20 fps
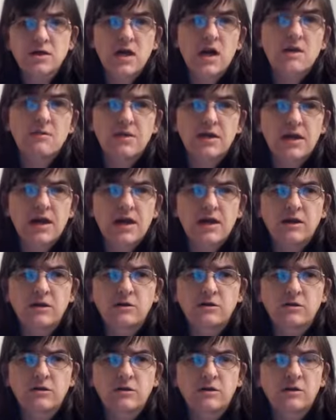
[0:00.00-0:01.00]

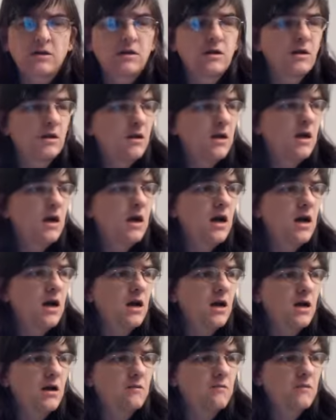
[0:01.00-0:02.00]
Bloodthirster,
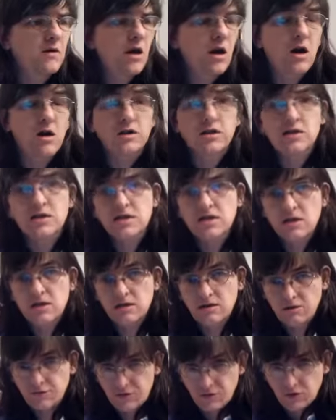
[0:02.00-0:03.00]
very
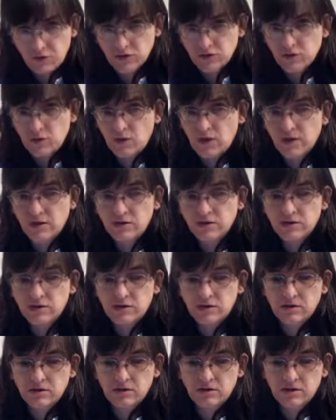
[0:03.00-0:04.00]
expensive but
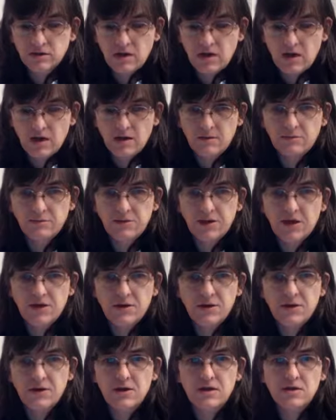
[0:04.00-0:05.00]
absolutely
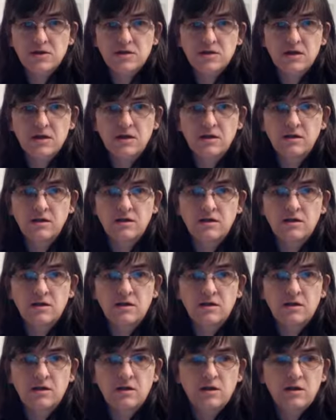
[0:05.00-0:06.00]
beautiful.
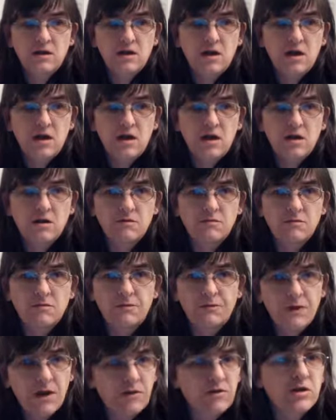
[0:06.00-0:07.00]

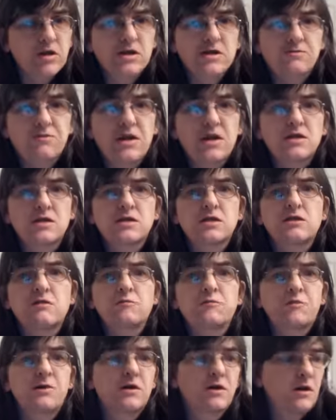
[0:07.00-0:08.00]
And just for old
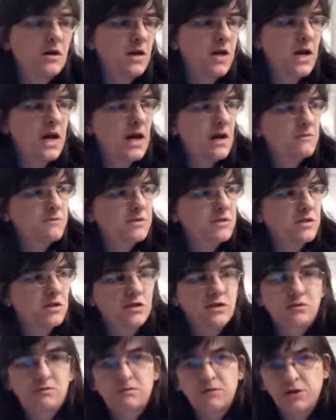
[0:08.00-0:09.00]
time's sake,
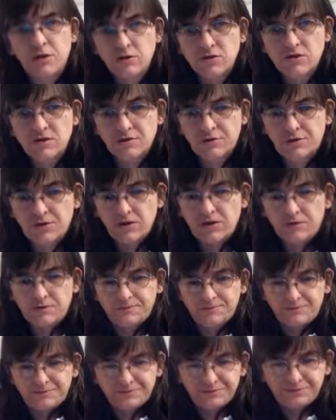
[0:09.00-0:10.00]
I
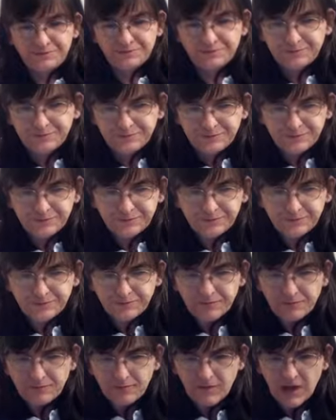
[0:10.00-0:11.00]
bought this
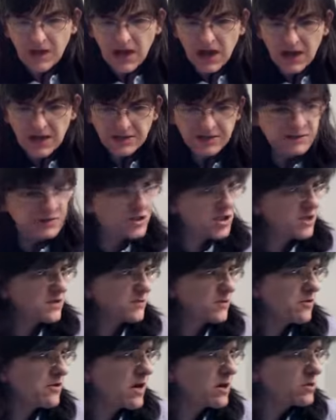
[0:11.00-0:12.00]
off
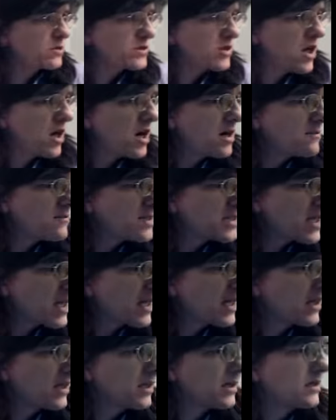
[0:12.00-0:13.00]
eBay, or sort
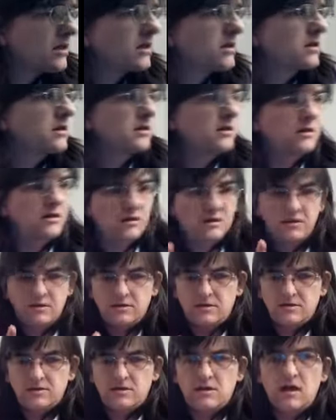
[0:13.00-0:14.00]
for tenner, just
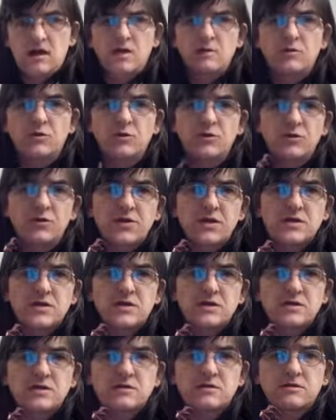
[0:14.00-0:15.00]
couldn't resist.
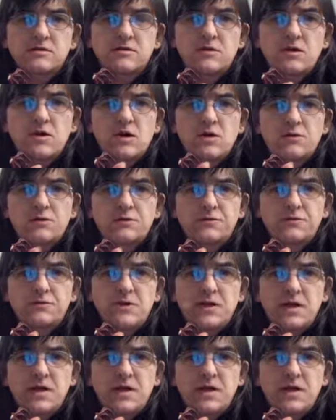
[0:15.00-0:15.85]
I